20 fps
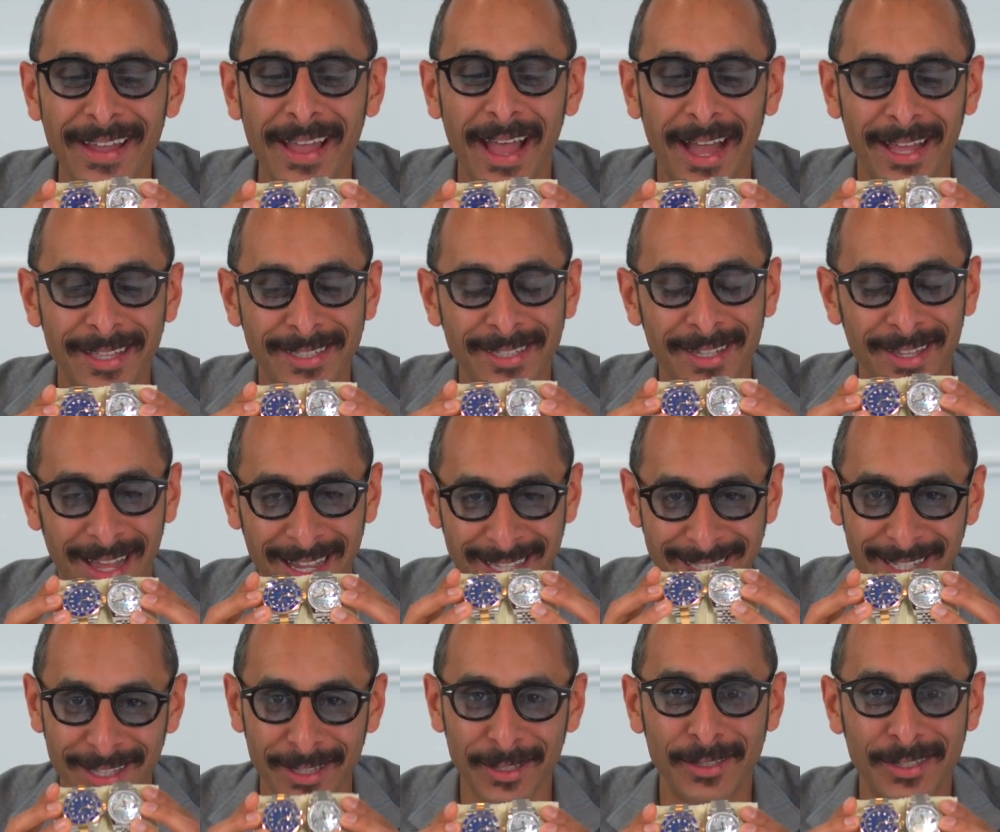until I
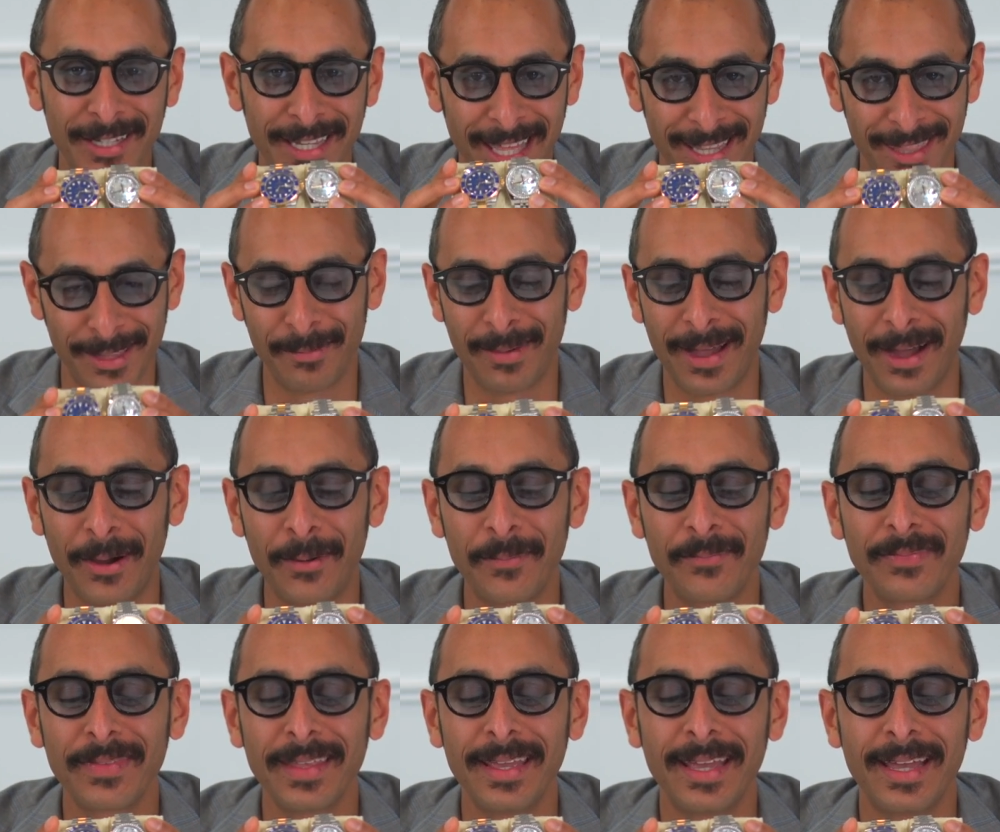tell you to get them out.
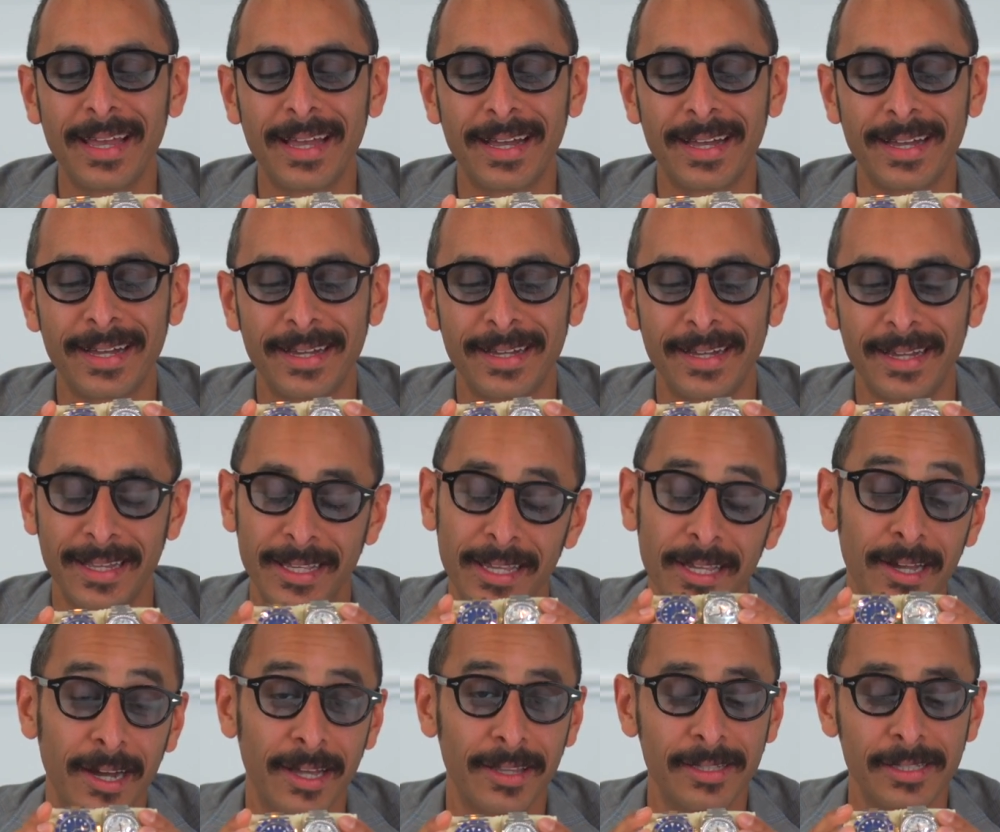And
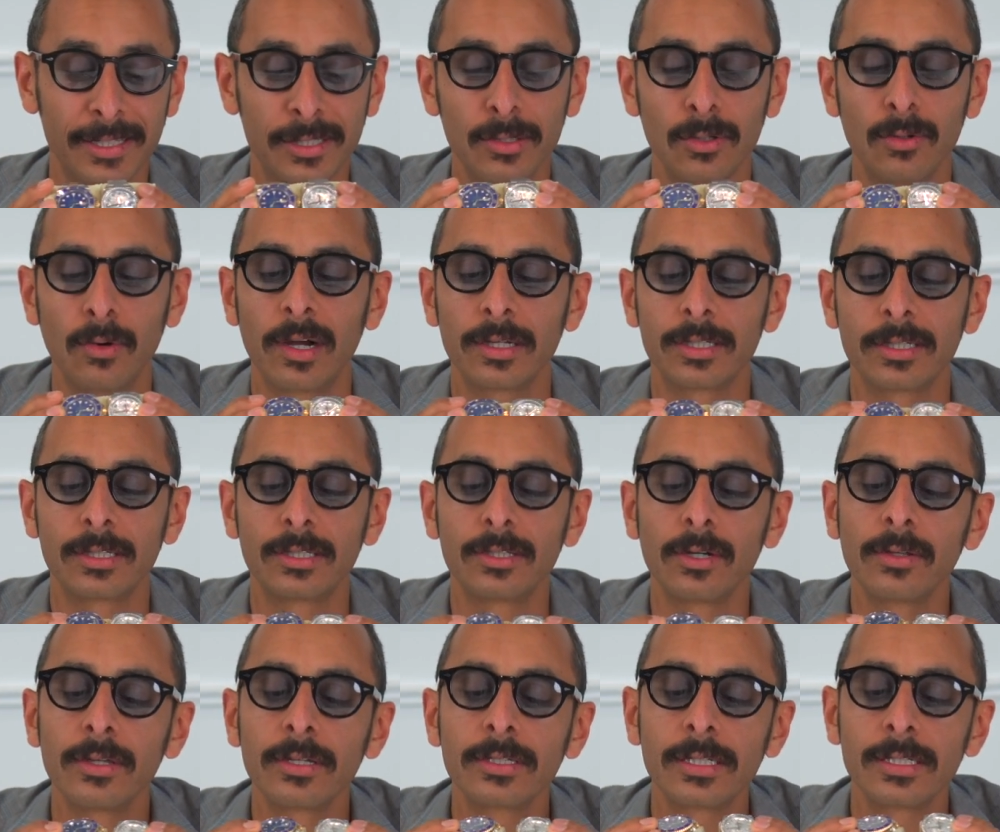he got these two watches.
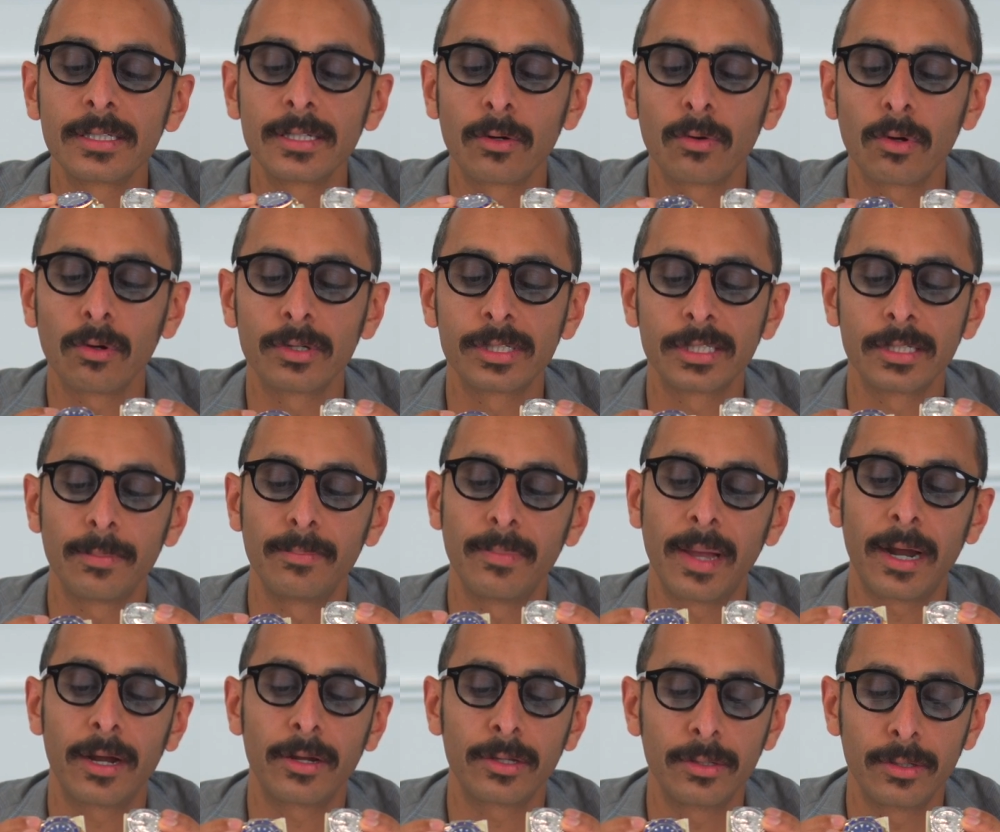So this is a Rolex
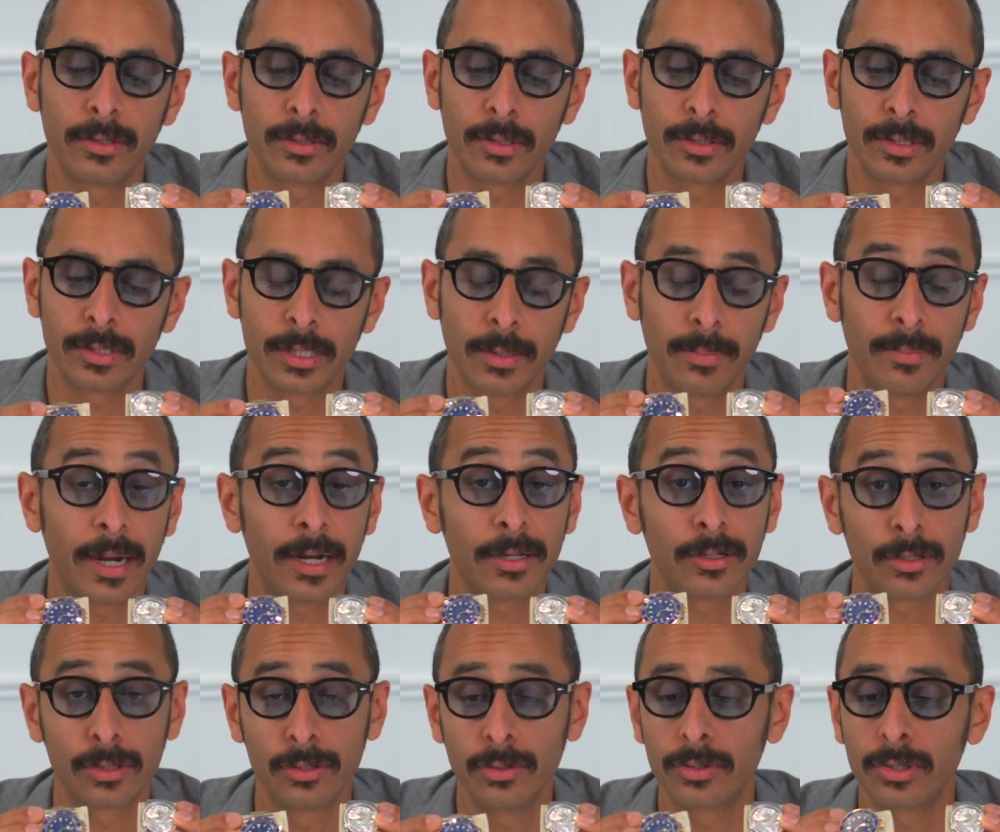
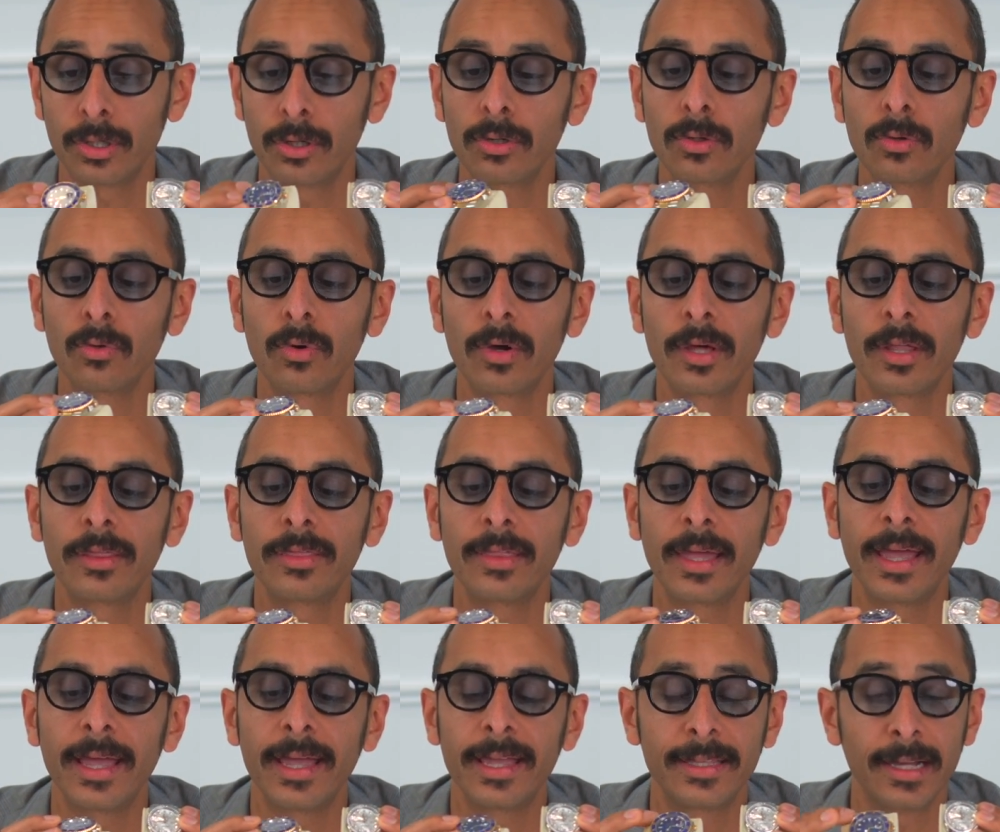Submariner two-tone with
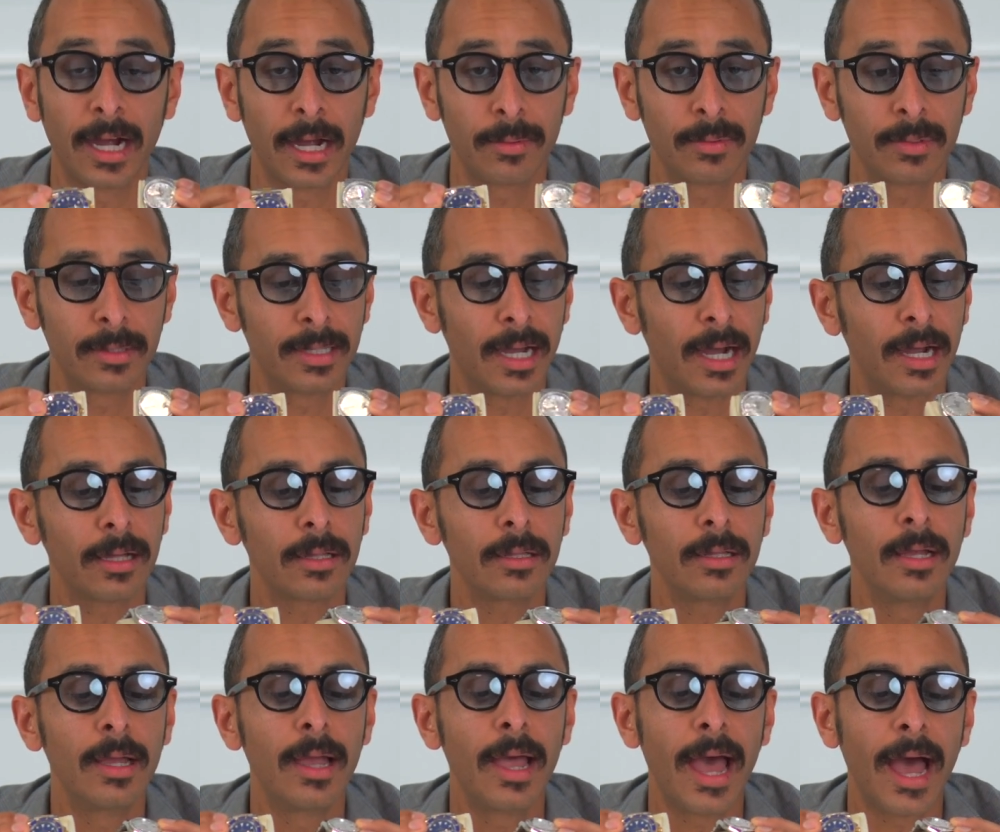a diamond
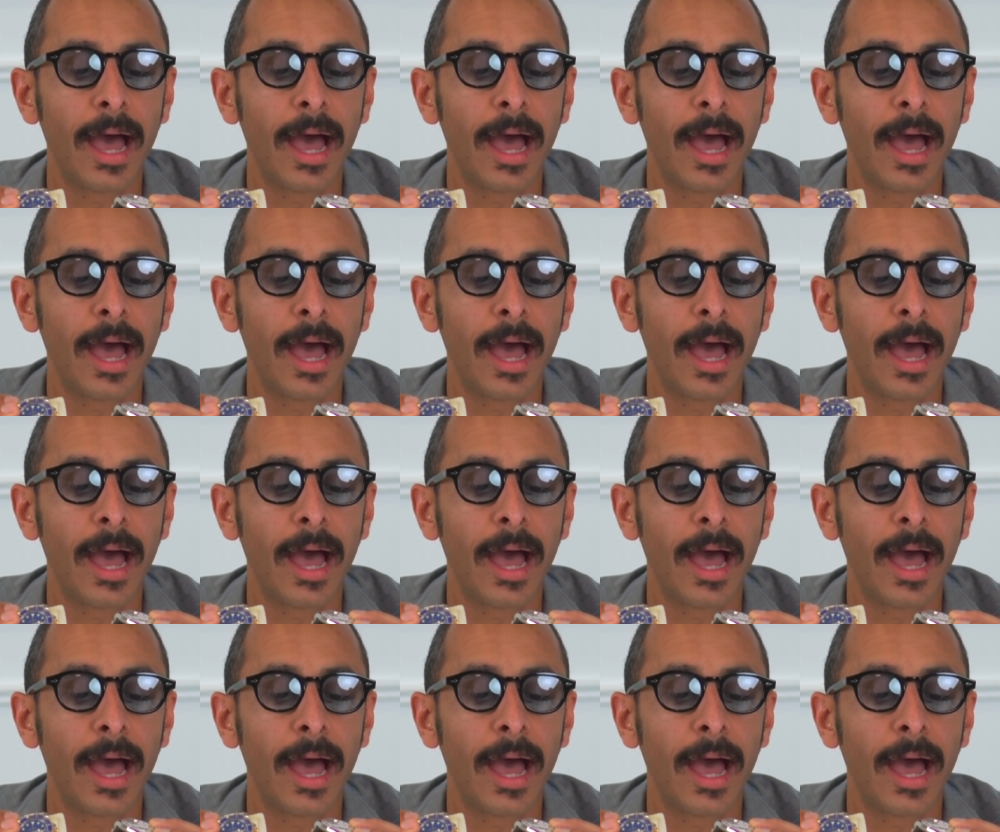dial.